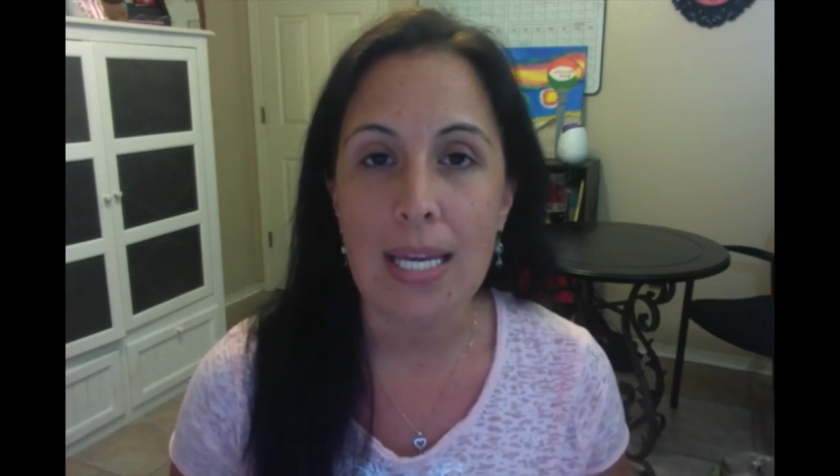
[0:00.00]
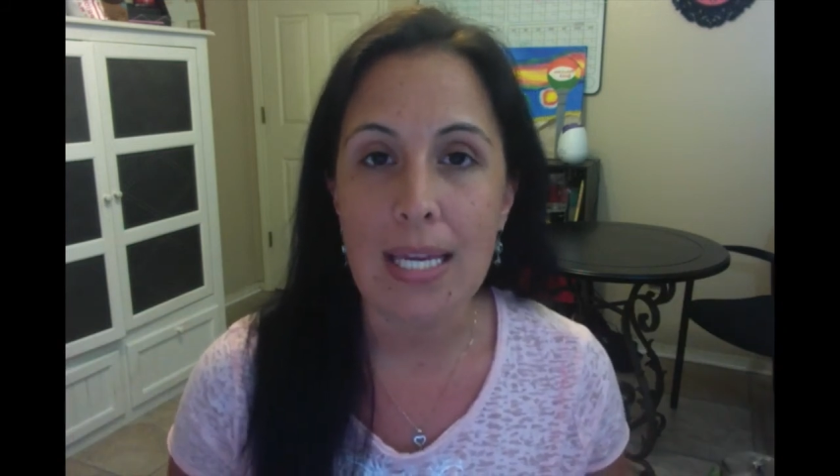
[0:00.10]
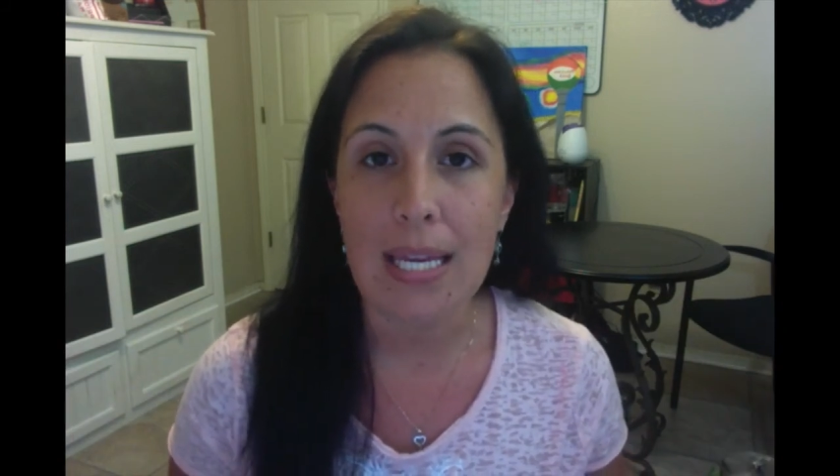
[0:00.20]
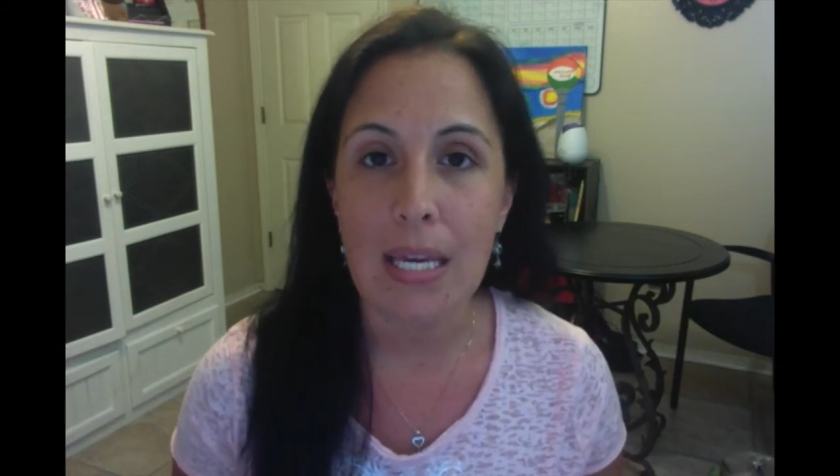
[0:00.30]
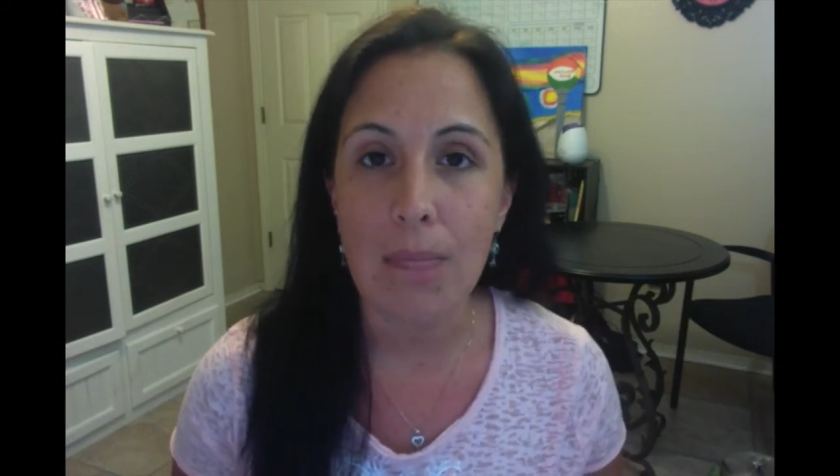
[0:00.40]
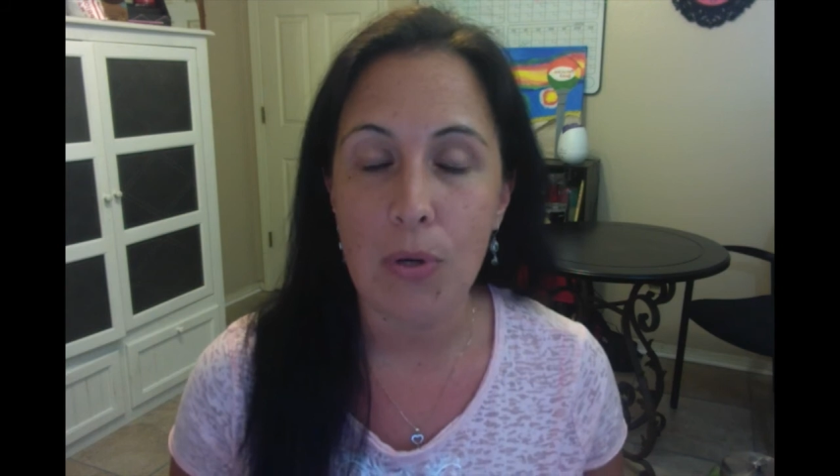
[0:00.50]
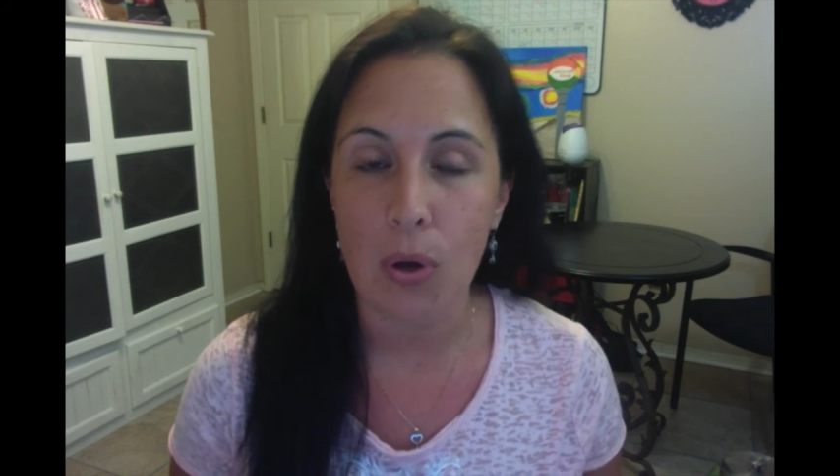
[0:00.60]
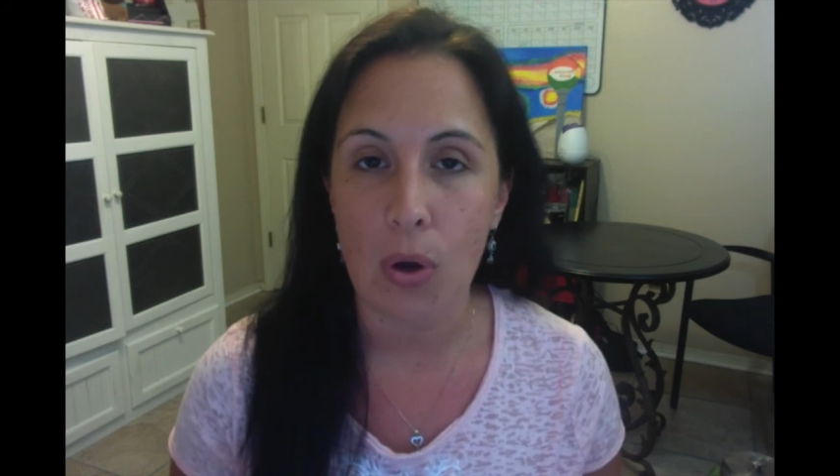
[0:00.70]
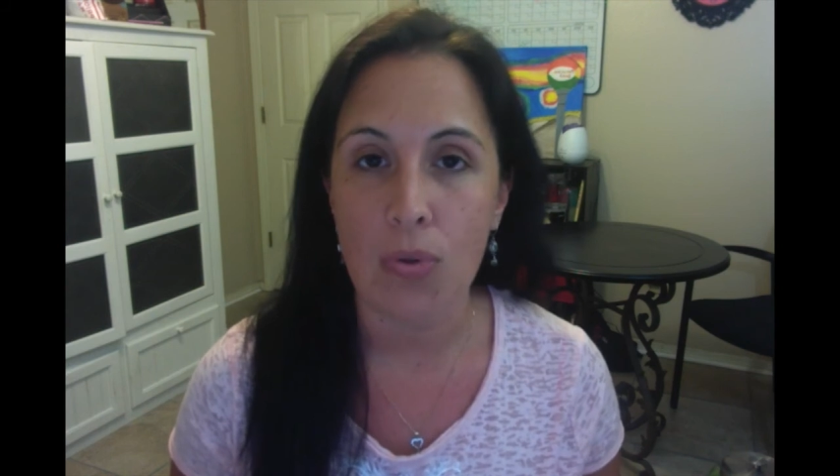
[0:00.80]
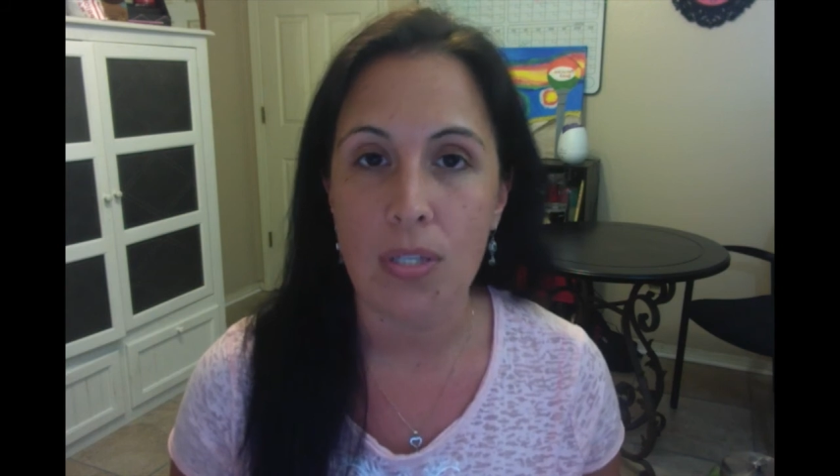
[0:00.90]
keep
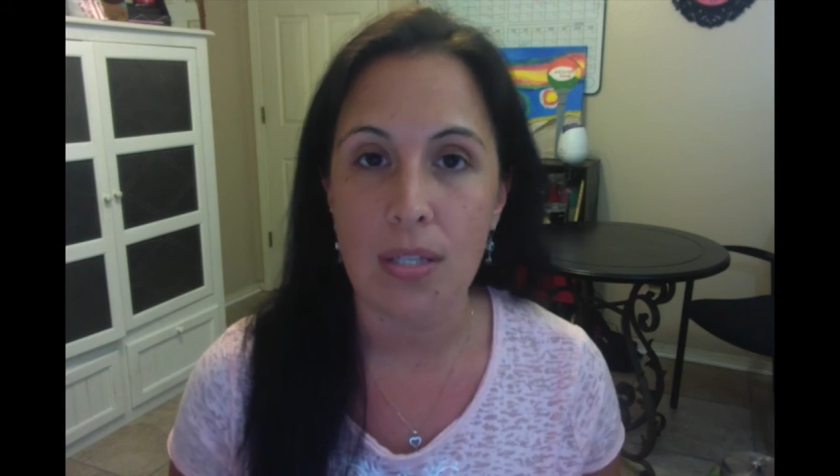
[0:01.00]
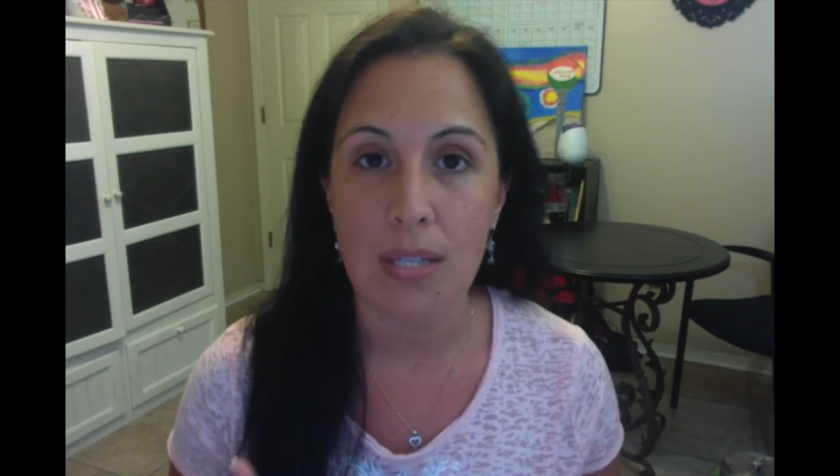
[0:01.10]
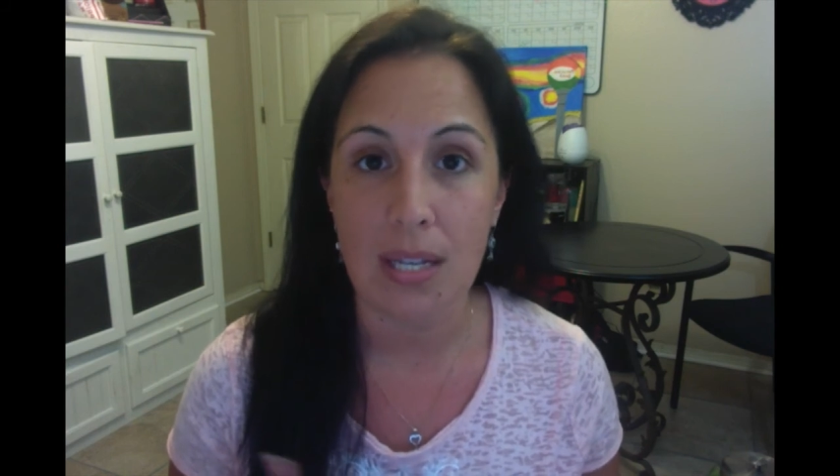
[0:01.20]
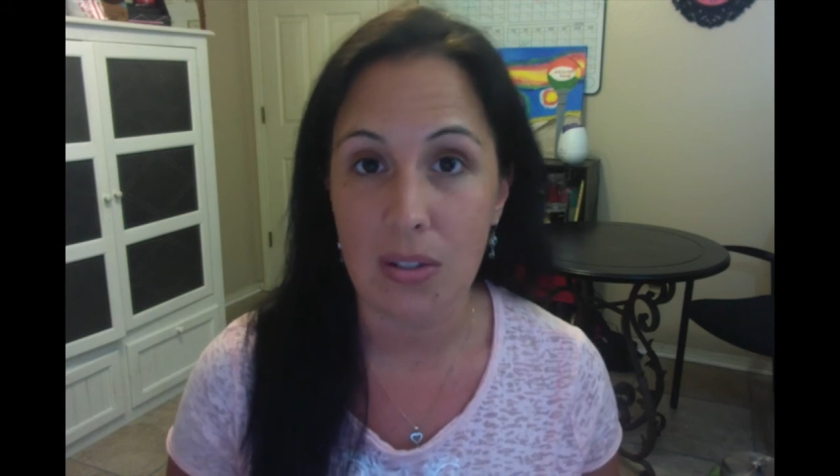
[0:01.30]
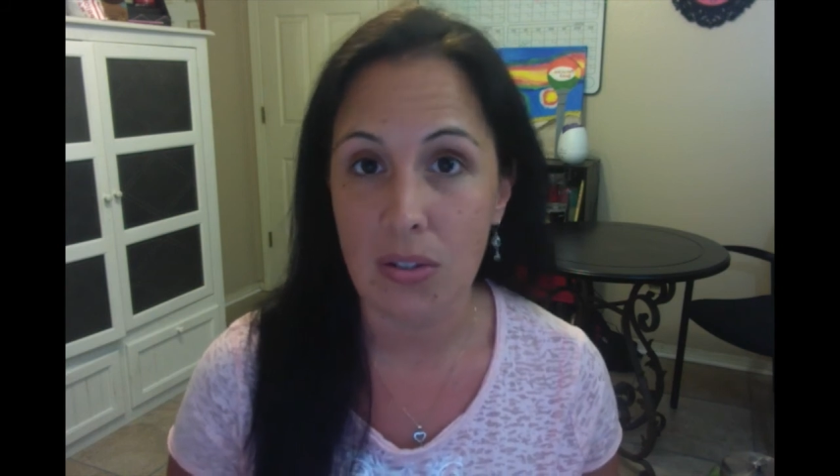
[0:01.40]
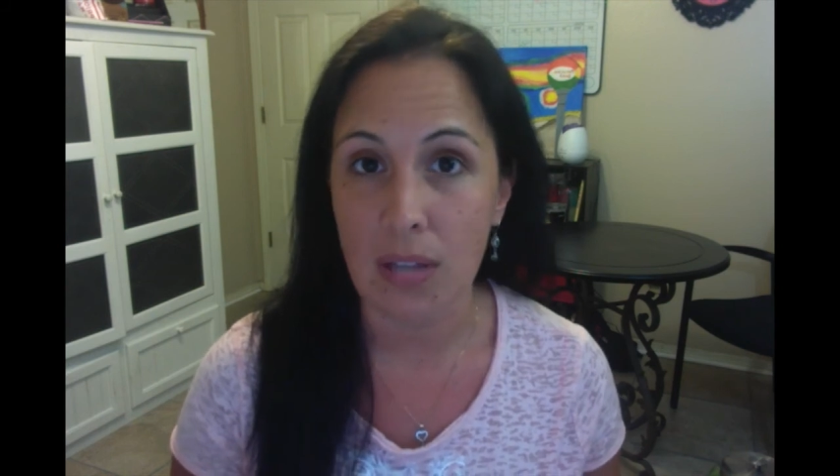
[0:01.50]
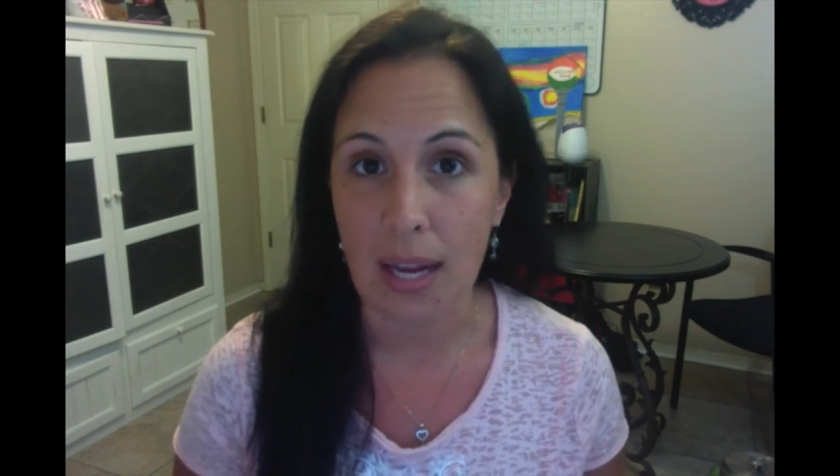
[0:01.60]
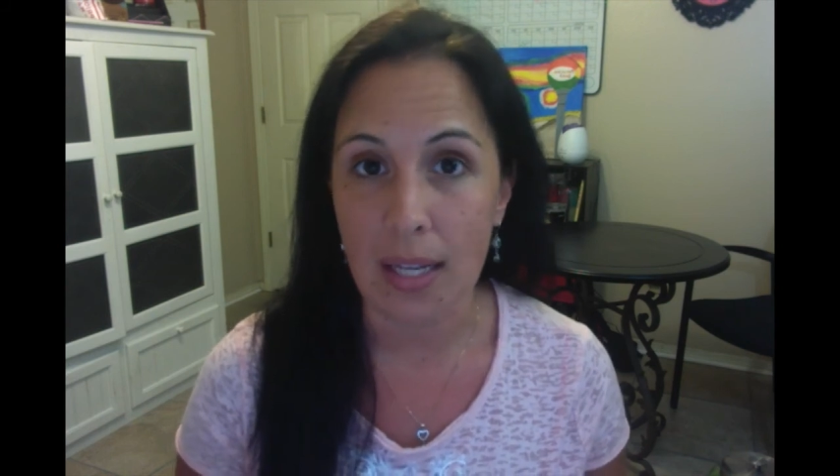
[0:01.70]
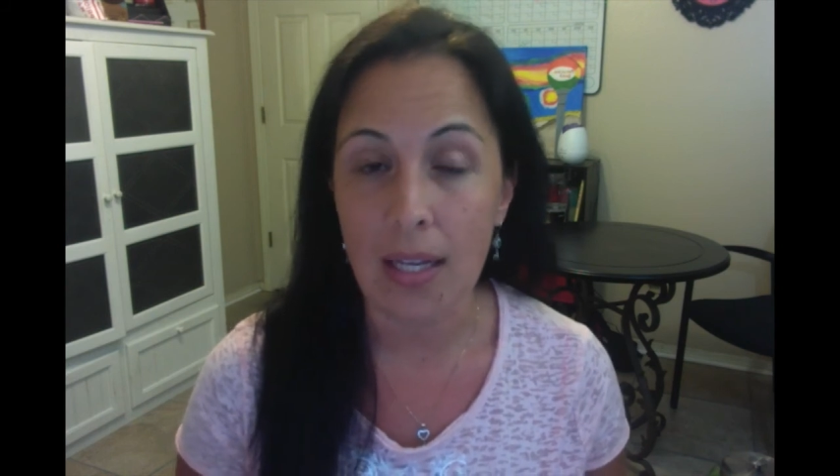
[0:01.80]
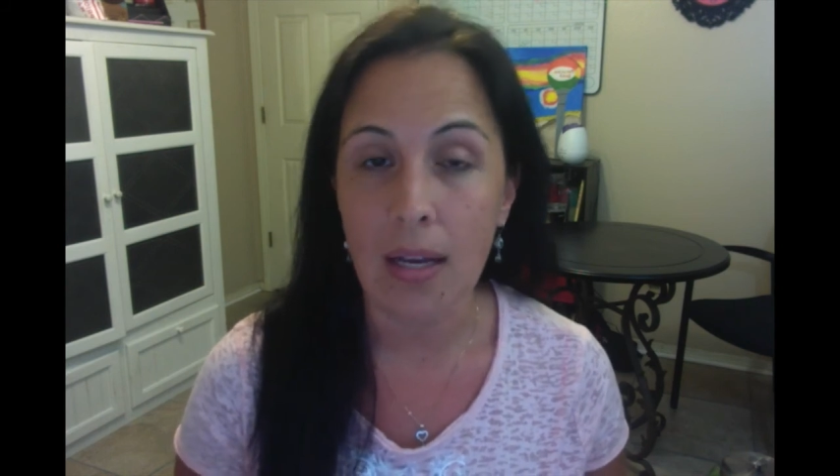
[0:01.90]
your hostess
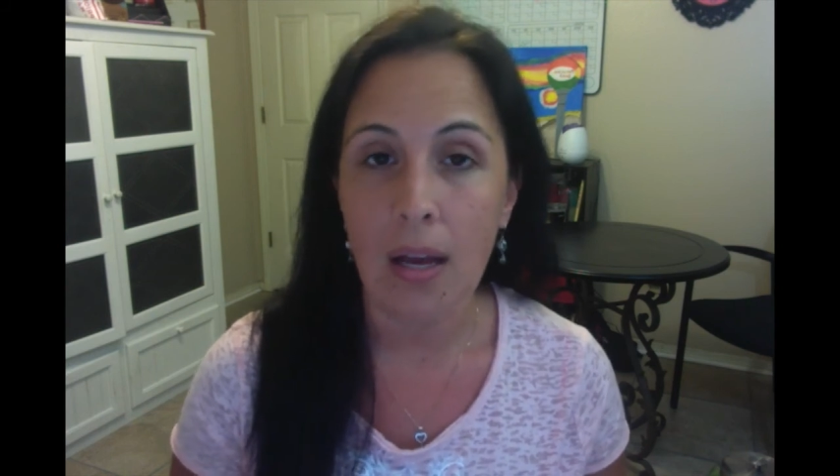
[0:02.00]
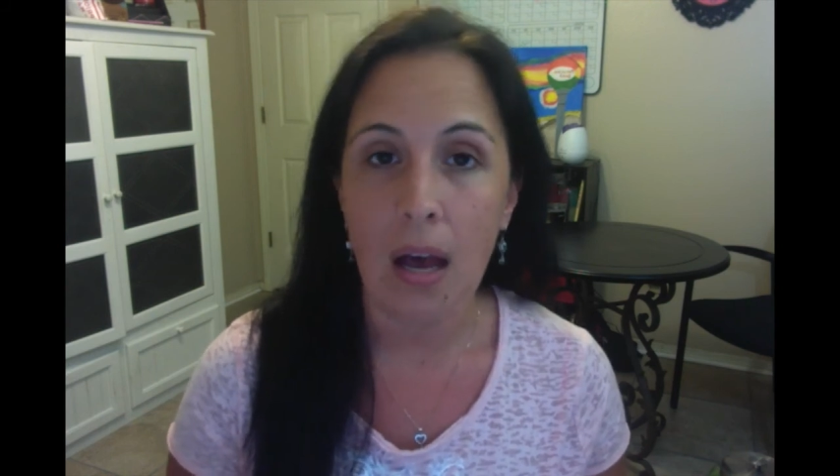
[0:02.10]
excited